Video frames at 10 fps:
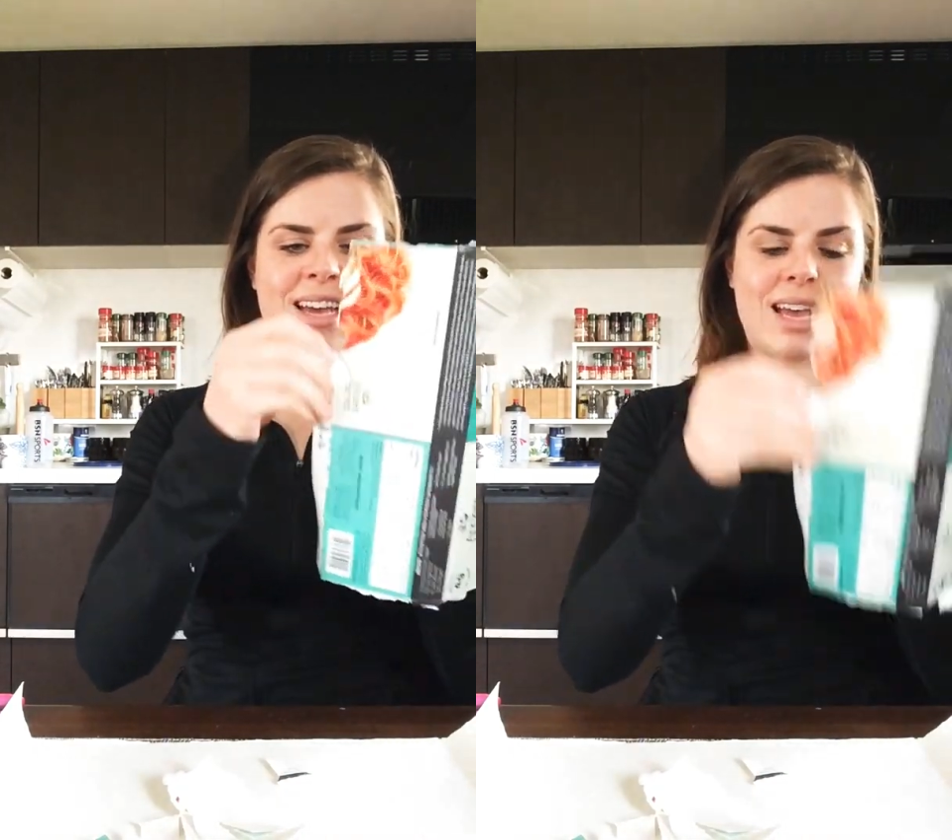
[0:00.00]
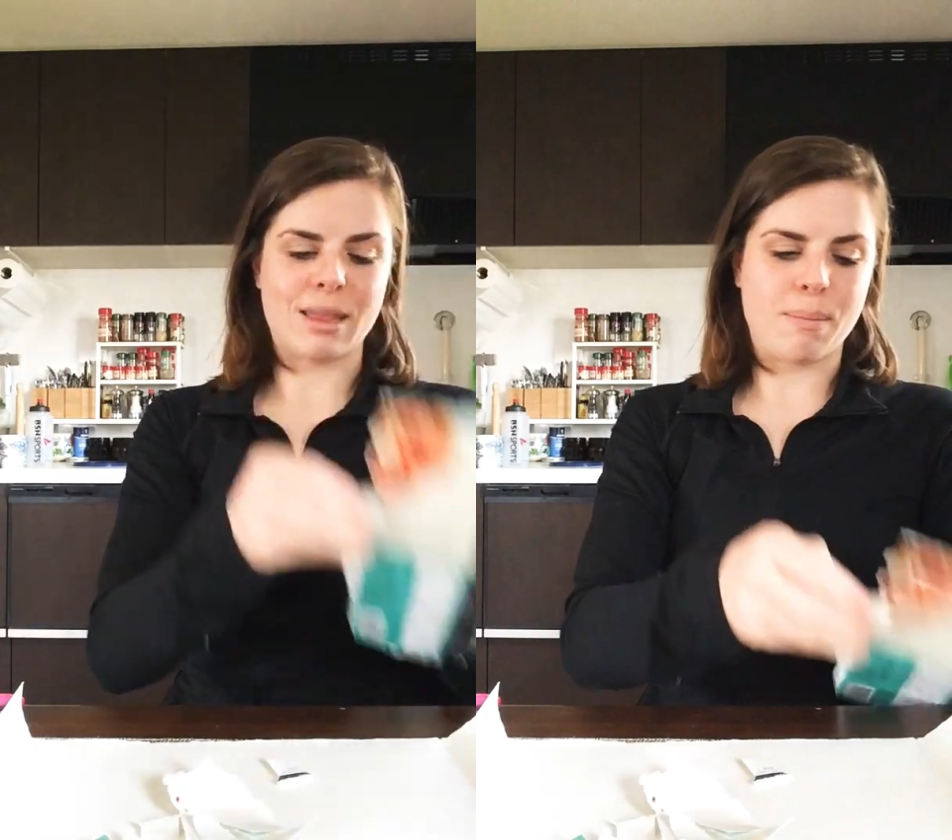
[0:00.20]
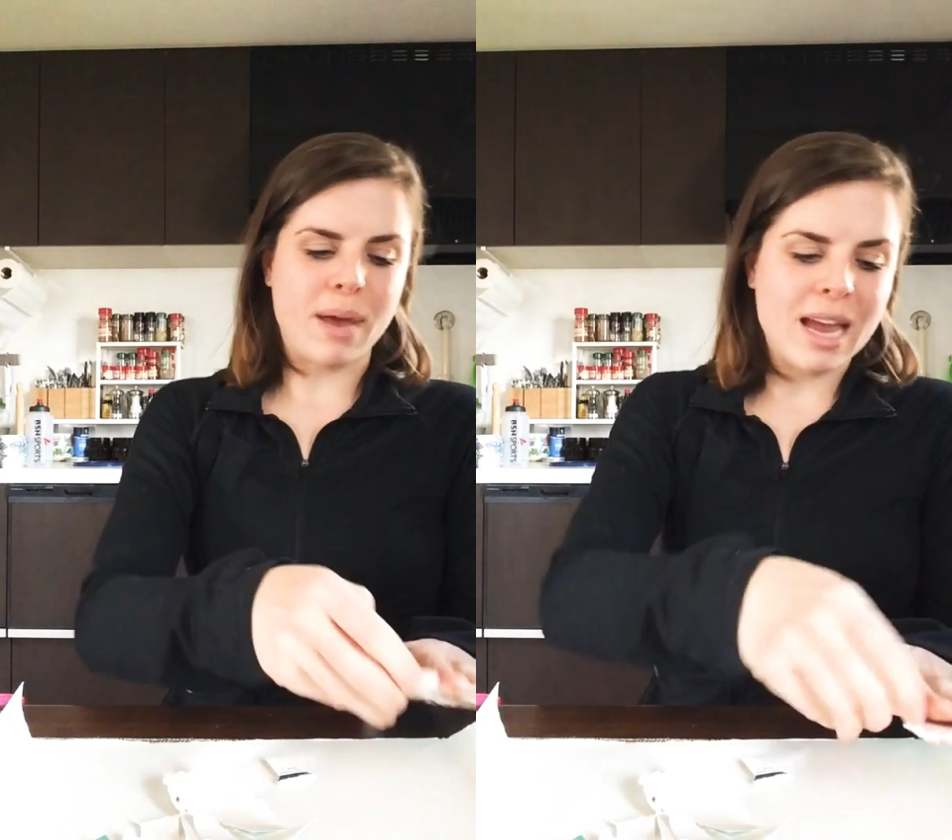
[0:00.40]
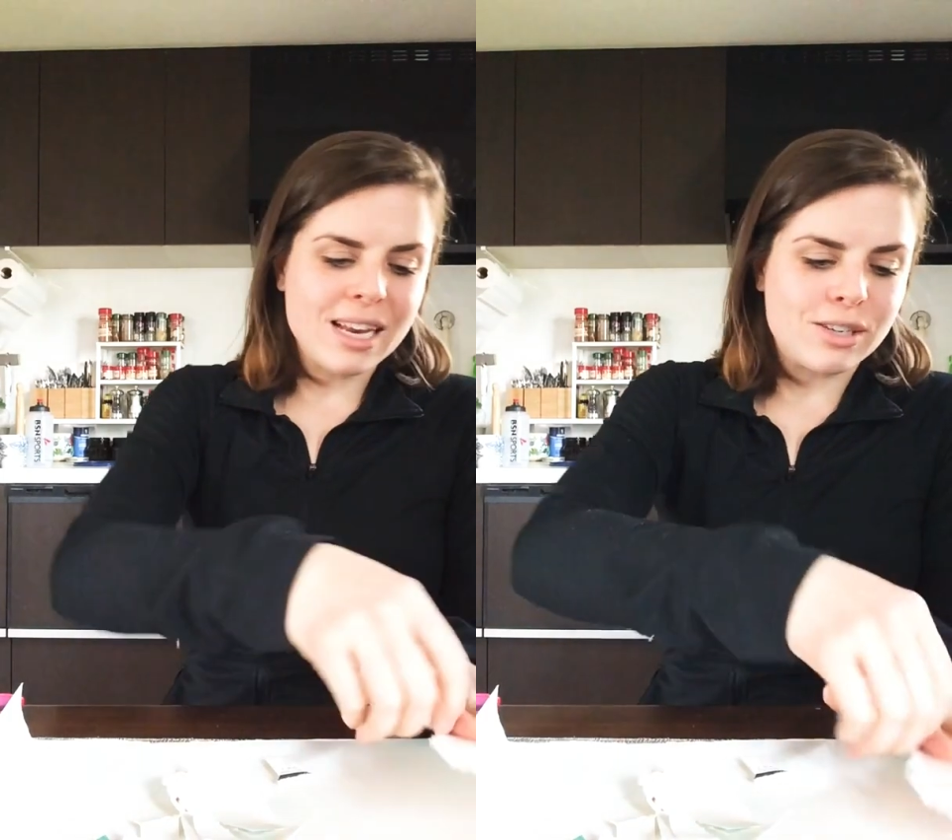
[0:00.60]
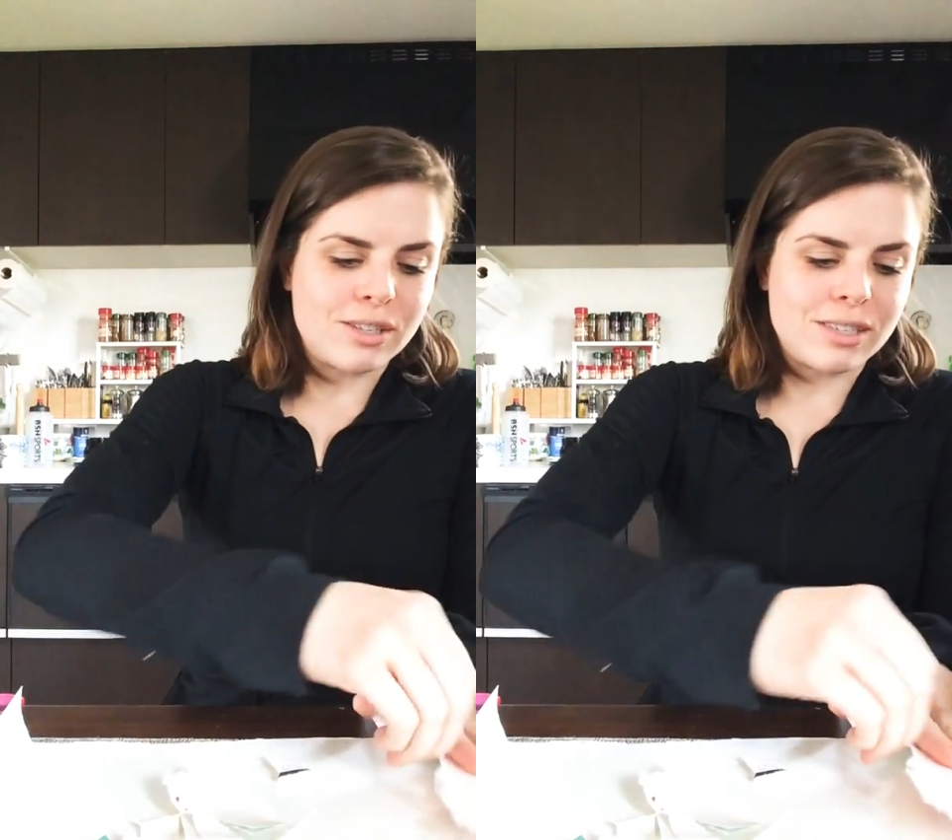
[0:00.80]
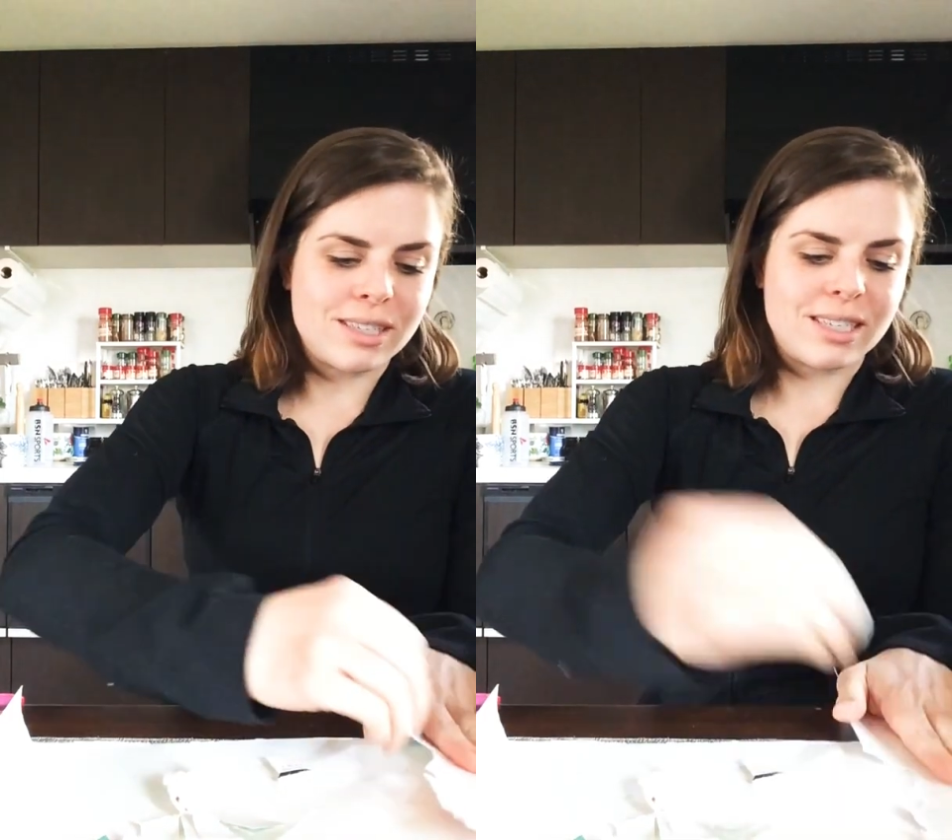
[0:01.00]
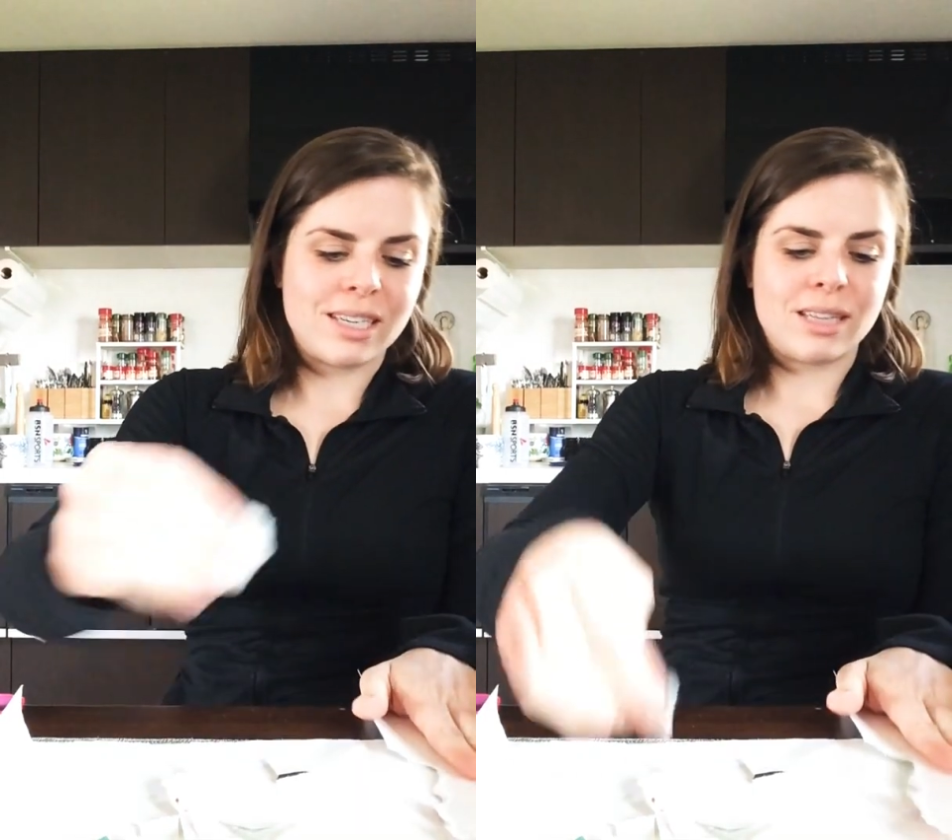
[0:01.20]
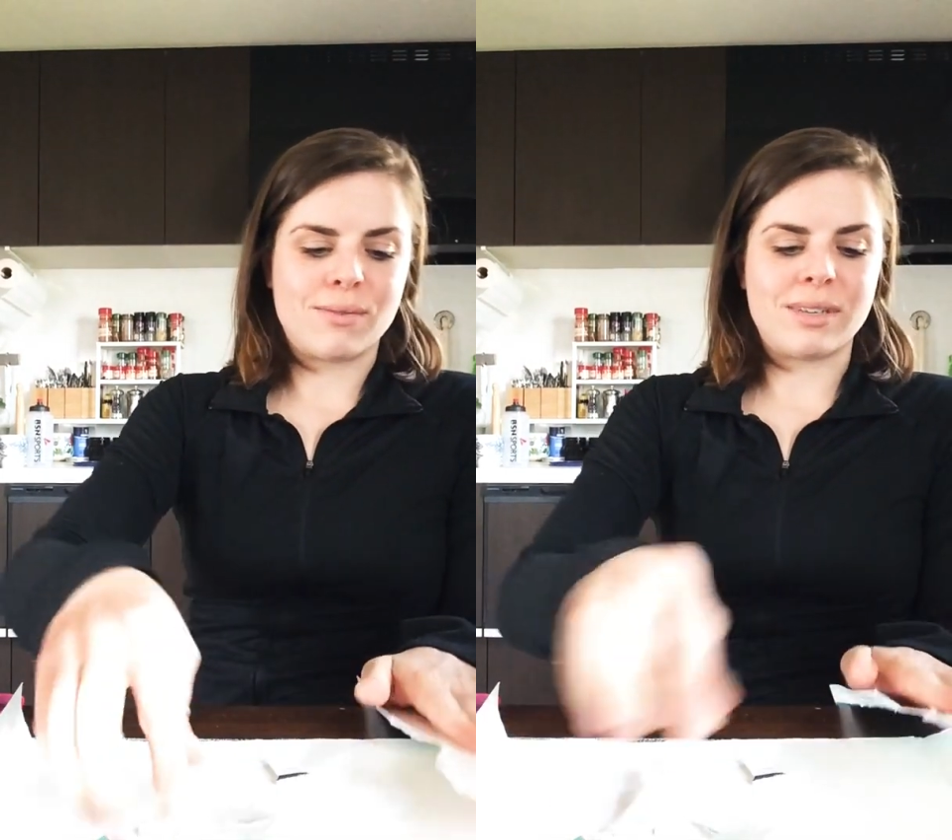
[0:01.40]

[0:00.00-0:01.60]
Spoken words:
And the pinch, the